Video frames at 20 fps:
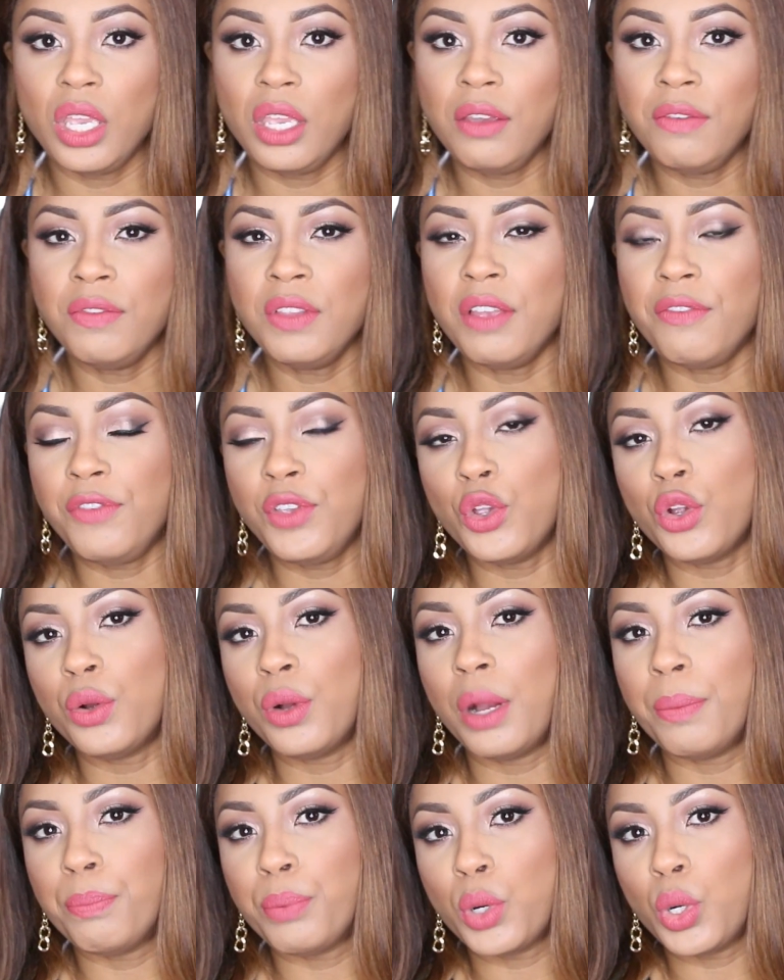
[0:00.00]
Even if you're
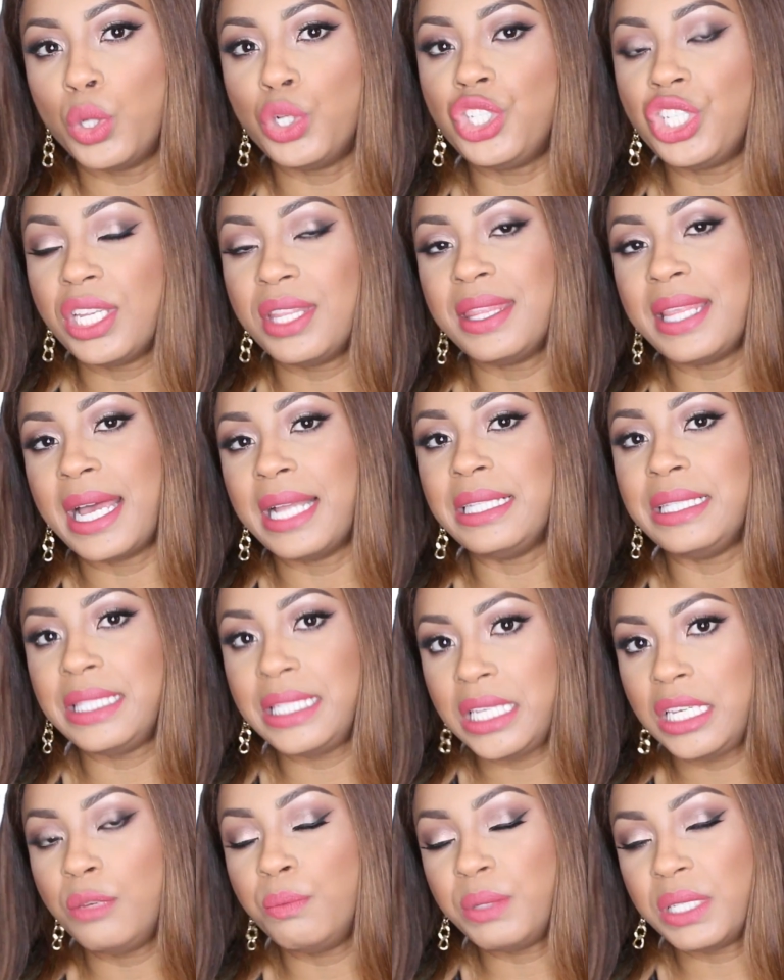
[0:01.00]
approaching that
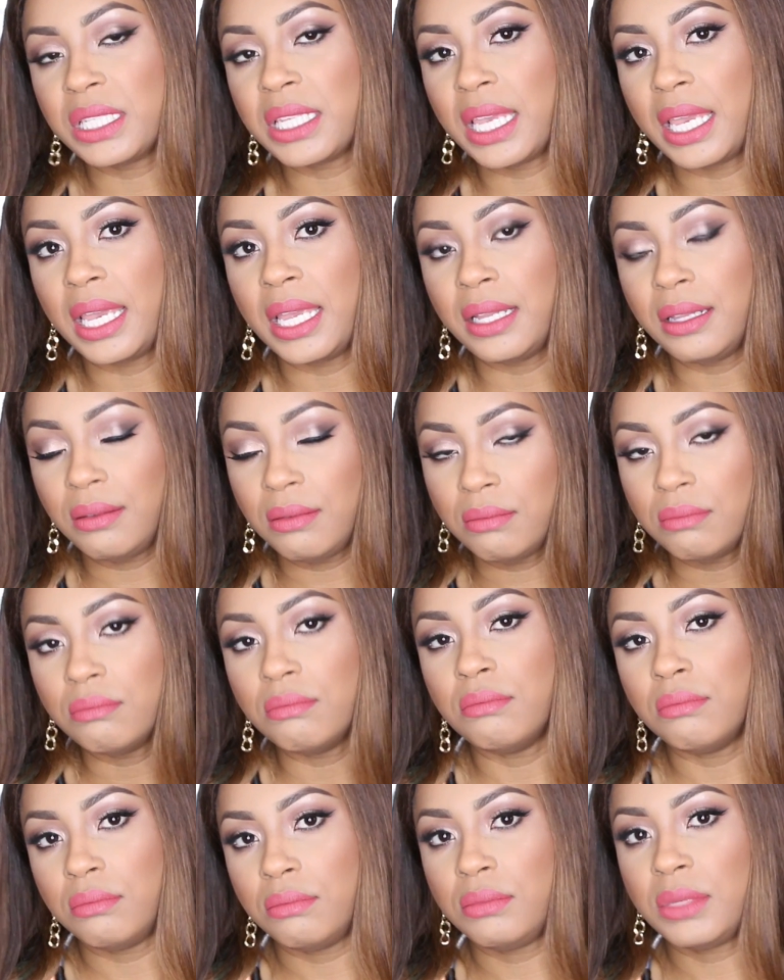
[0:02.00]
deep skin
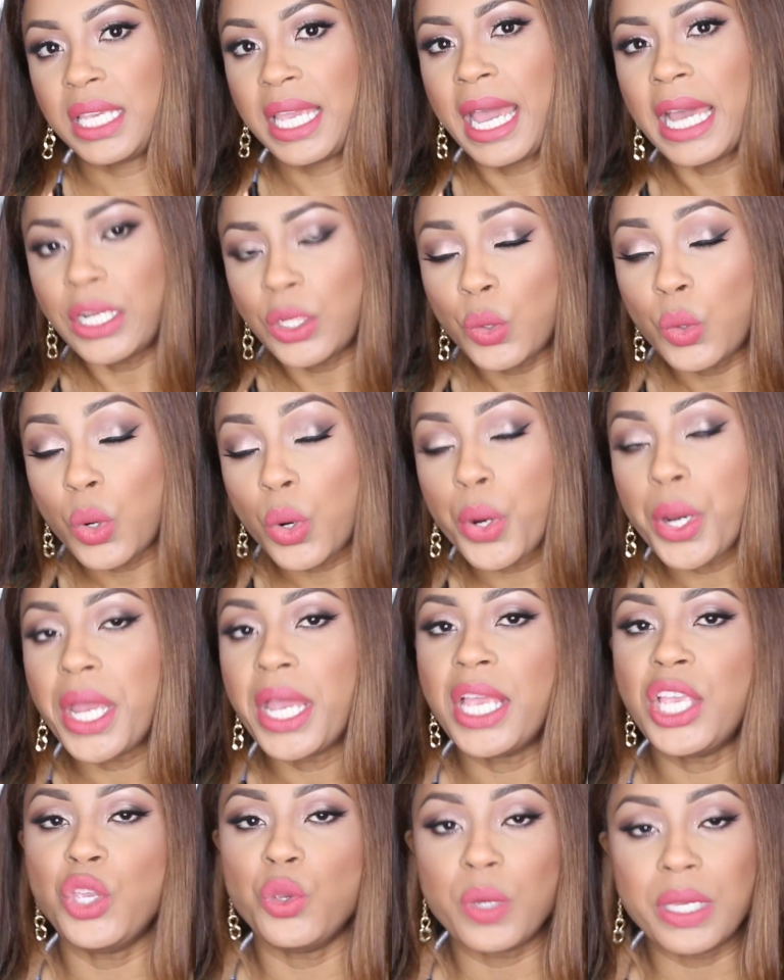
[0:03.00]
category,
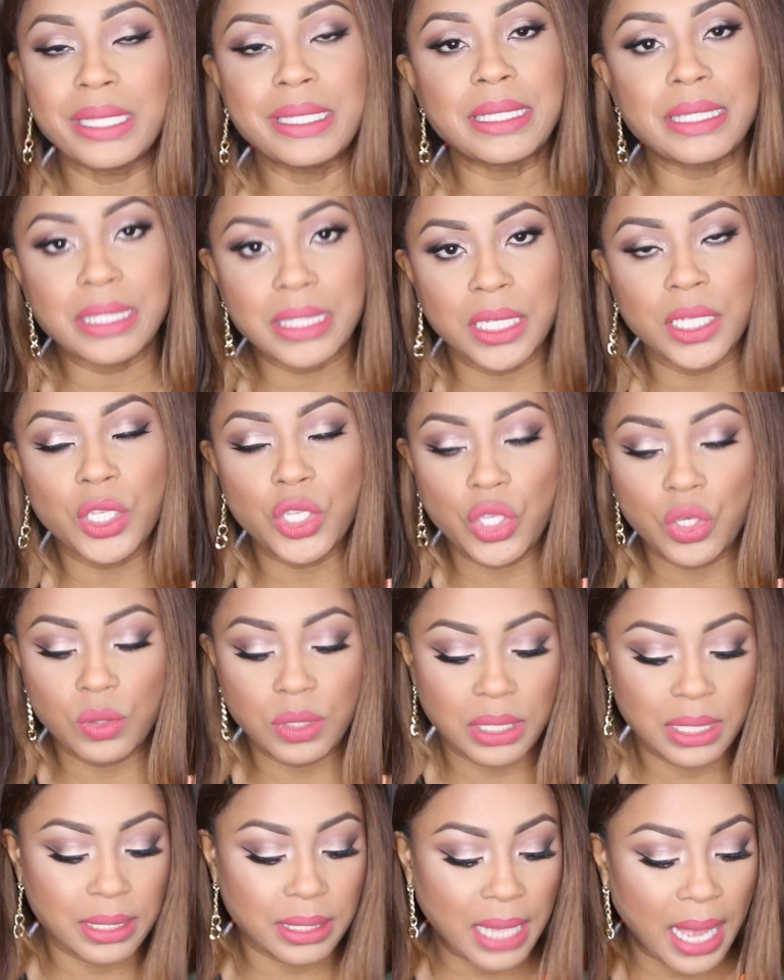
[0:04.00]
you can still
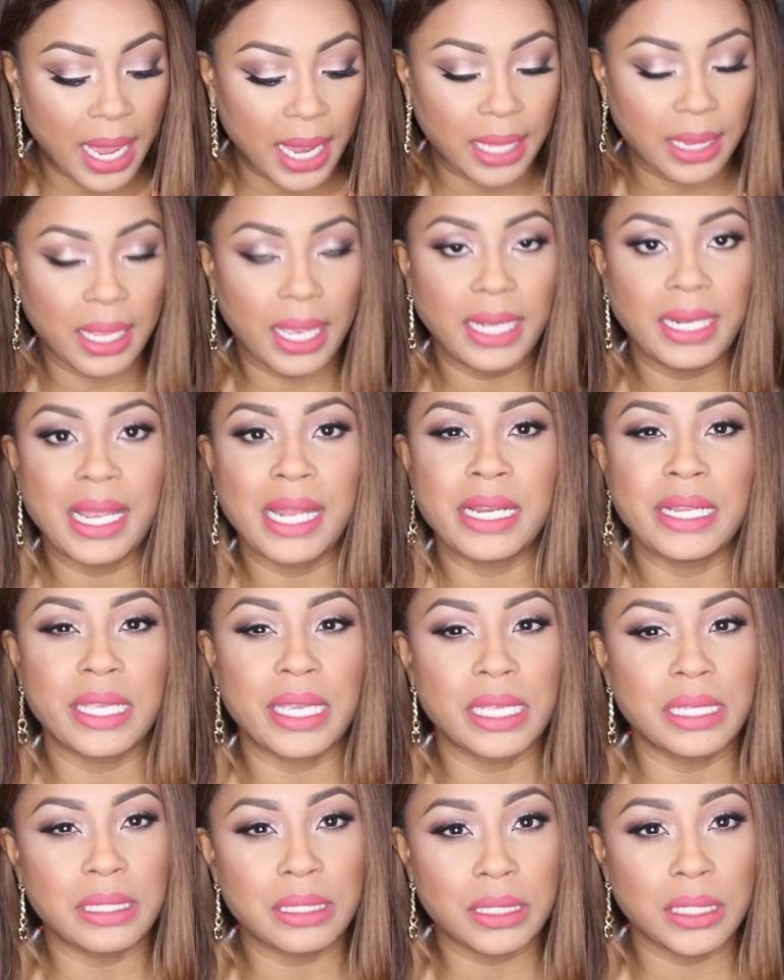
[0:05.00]
use this highlight and it
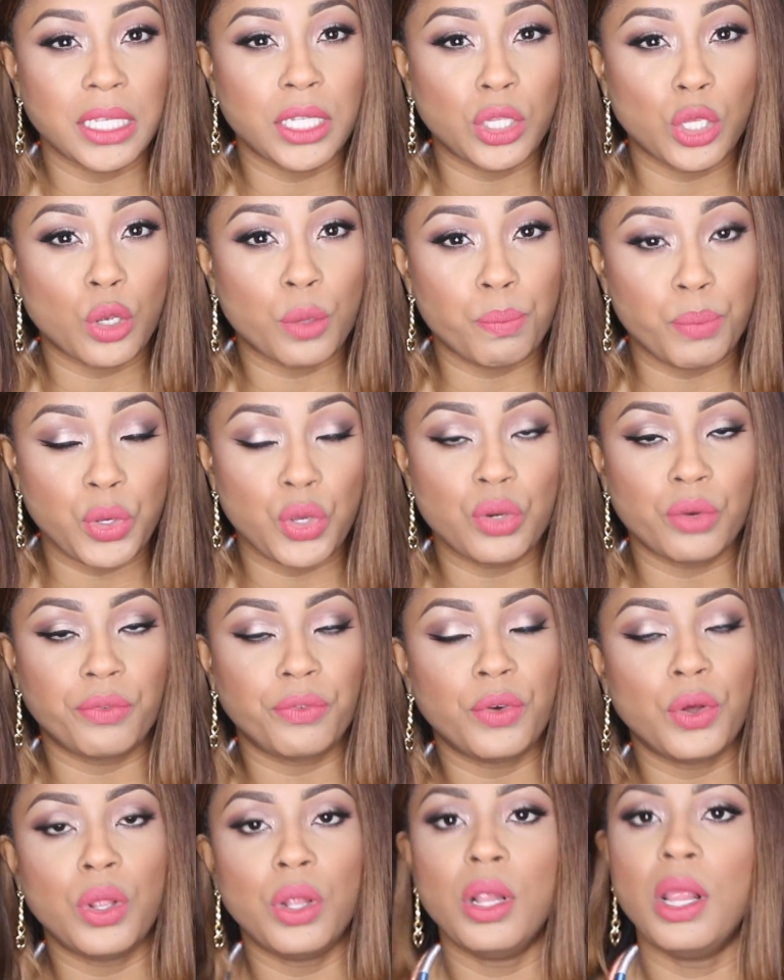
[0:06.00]
can still look
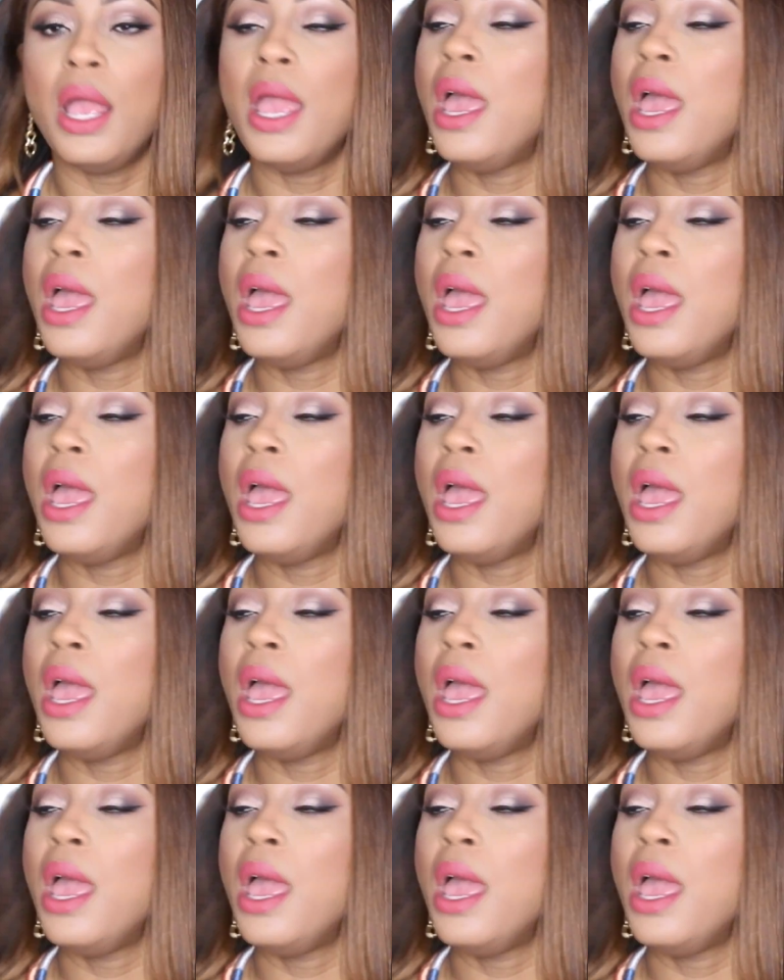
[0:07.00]
beautiful.